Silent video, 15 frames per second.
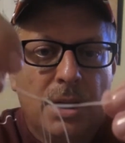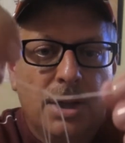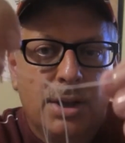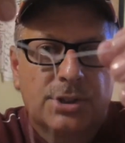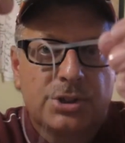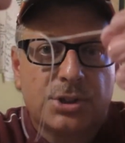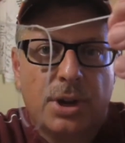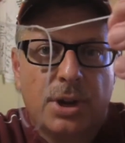
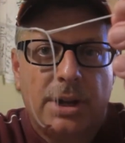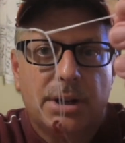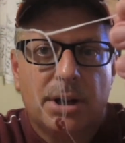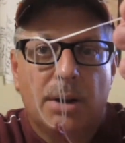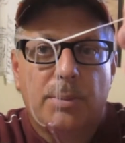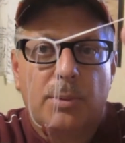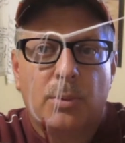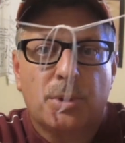So you end
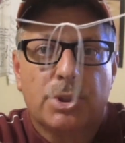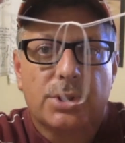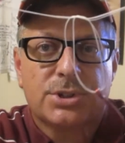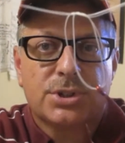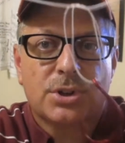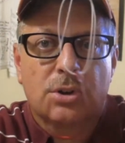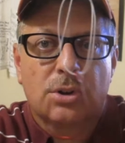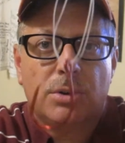up with a
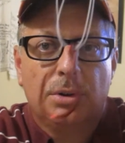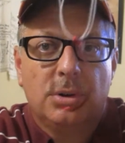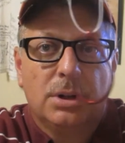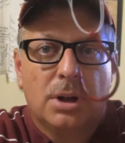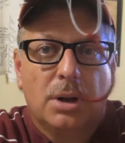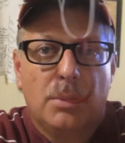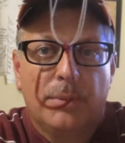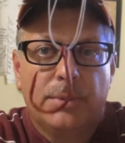circle
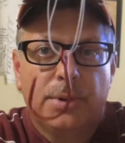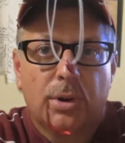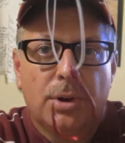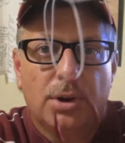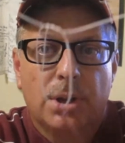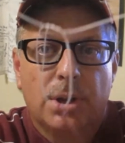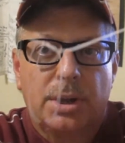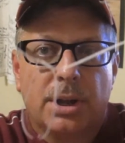above your
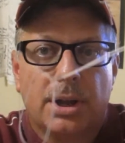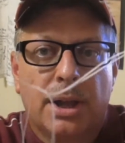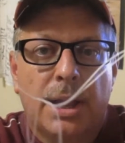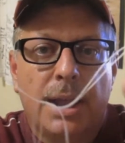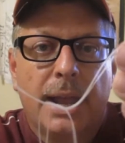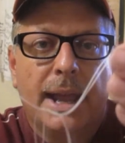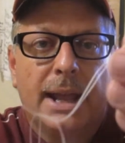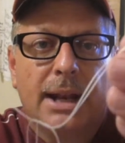hook
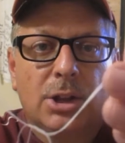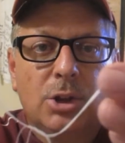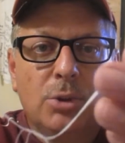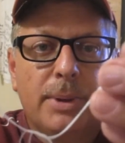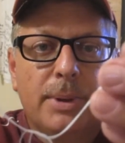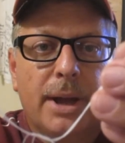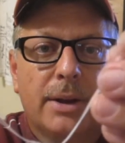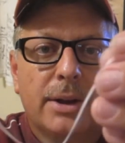and a loop
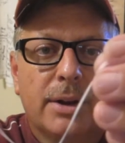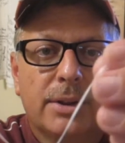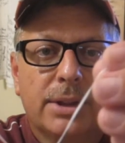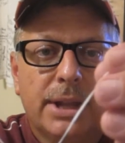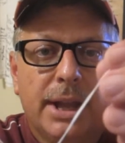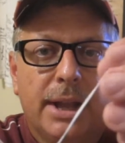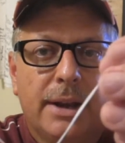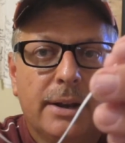out here on the
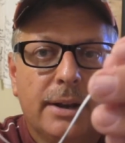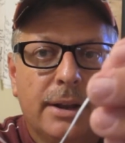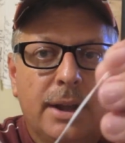end.